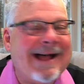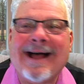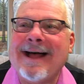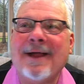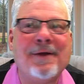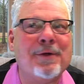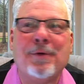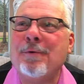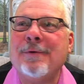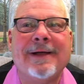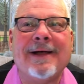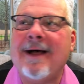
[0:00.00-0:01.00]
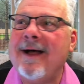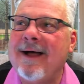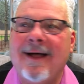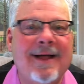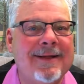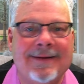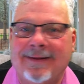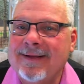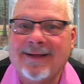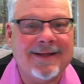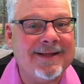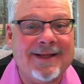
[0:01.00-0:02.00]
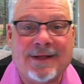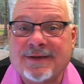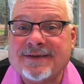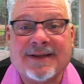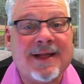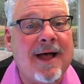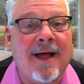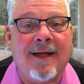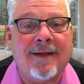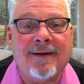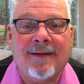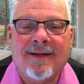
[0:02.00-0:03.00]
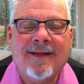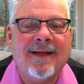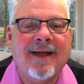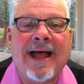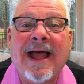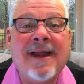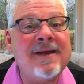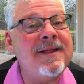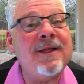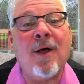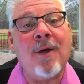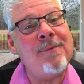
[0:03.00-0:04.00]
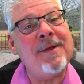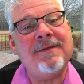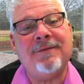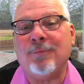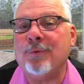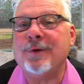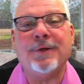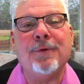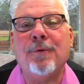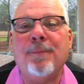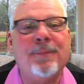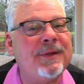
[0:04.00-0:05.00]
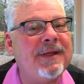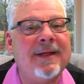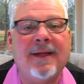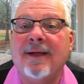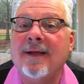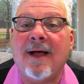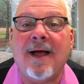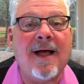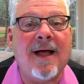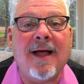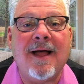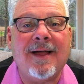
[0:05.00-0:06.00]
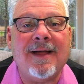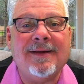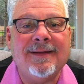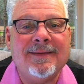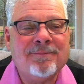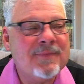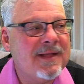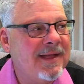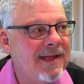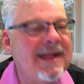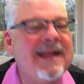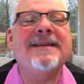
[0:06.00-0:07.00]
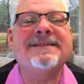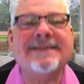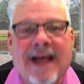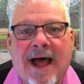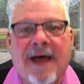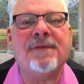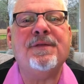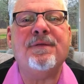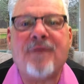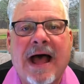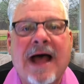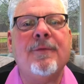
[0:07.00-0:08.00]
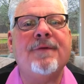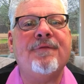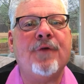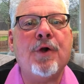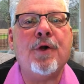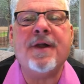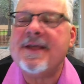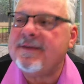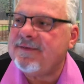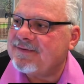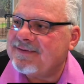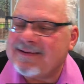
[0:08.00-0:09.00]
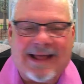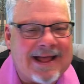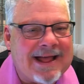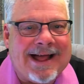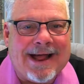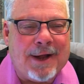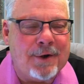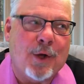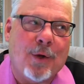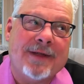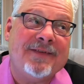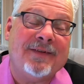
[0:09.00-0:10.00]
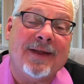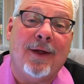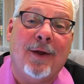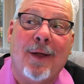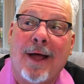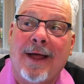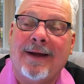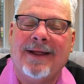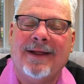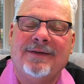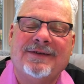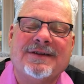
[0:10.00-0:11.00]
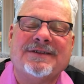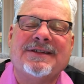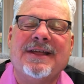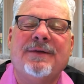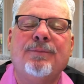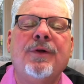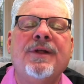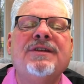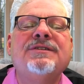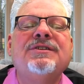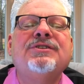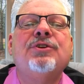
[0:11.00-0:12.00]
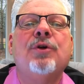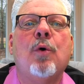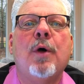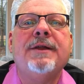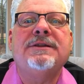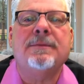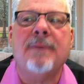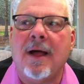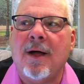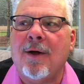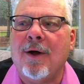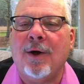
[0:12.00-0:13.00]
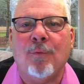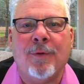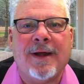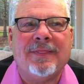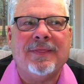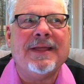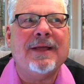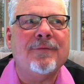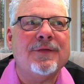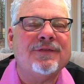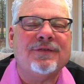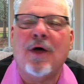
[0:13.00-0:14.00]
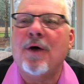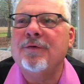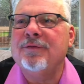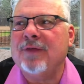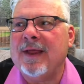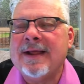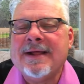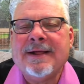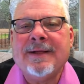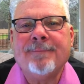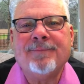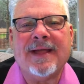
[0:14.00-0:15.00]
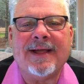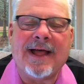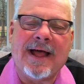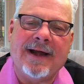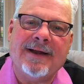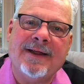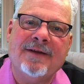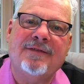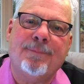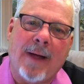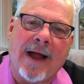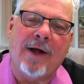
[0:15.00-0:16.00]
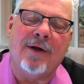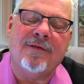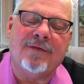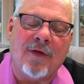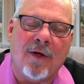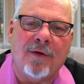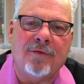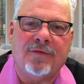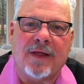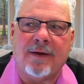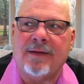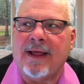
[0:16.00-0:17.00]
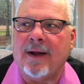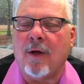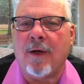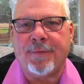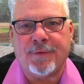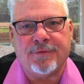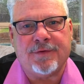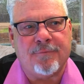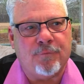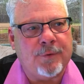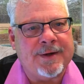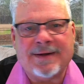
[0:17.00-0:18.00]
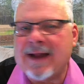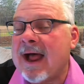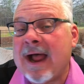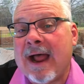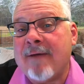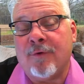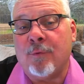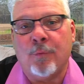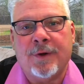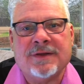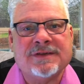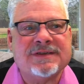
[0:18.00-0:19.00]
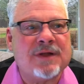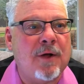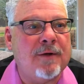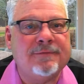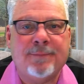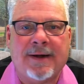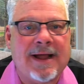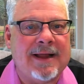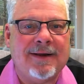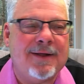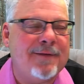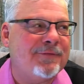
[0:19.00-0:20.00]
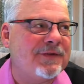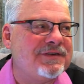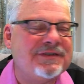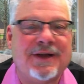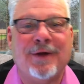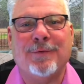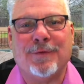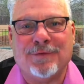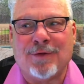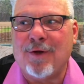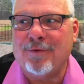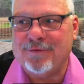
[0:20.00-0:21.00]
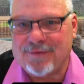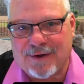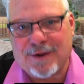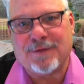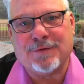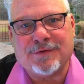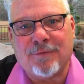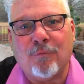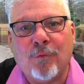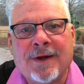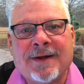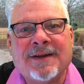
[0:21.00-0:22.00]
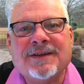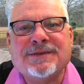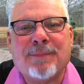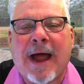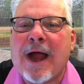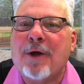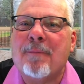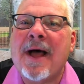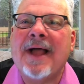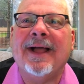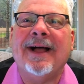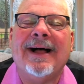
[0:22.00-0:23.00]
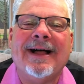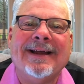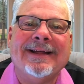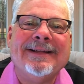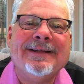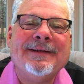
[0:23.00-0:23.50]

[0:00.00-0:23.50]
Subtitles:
I know God is God, and he always will be God. He's God of the fiery furnace. I know I sing a lot. It brings joy to my heart when I think of the songs that God inspired, songs that authors have written. I haven't written songs, but I love to share the songs that others have written inspired by God.